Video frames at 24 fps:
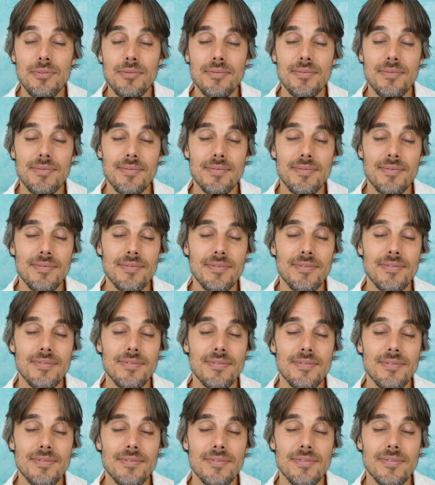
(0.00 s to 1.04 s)

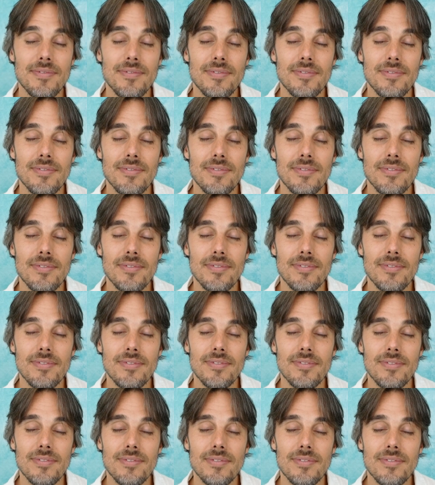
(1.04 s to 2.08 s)

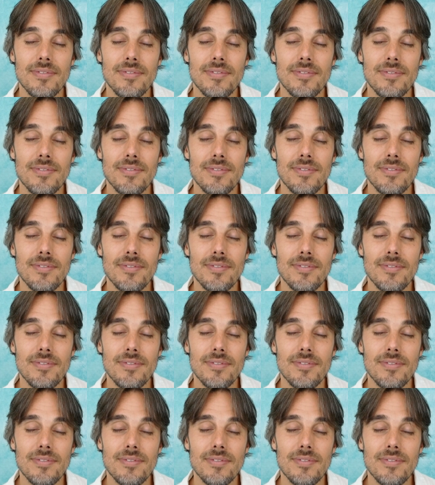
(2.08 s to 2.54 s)
(no one is talking)